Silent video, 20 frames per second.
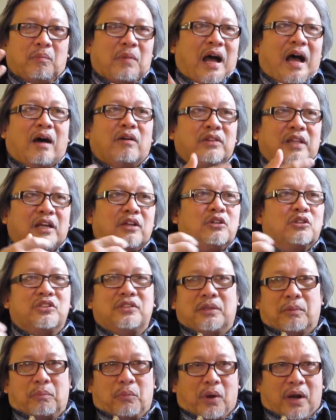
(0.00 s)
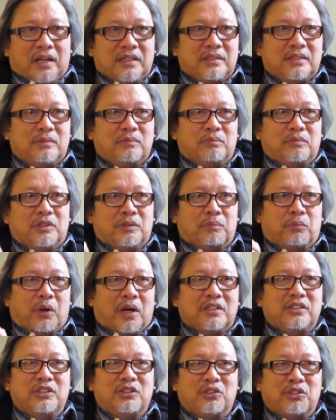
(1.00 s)
how they use the brush
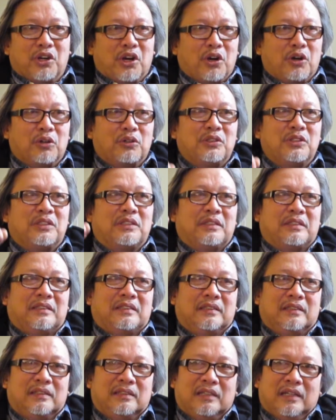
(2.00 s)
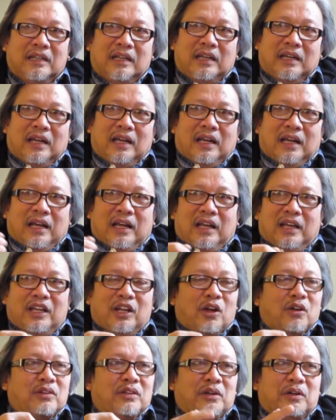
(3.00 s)
strokes, and
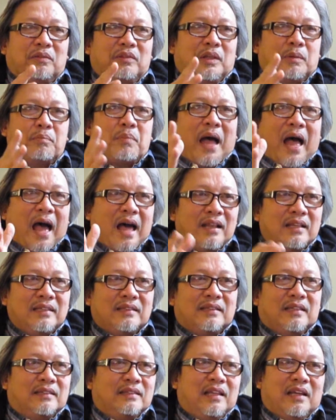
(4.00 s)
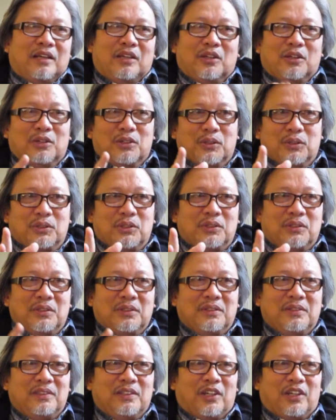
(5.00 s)
the palette that they use,